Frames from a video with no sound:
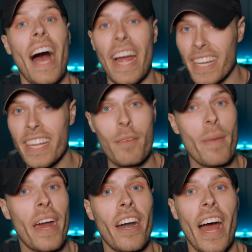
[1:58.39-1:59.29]
I need to get
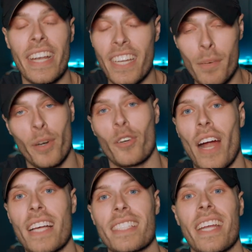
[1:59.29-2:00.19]
better, I need to
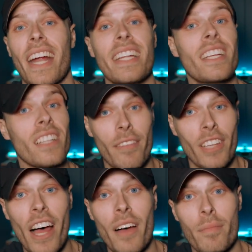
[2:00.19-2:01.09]
progress, and I need to
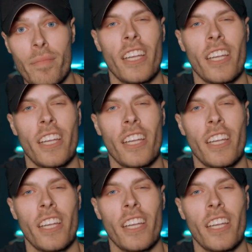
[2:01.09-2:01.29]
level up.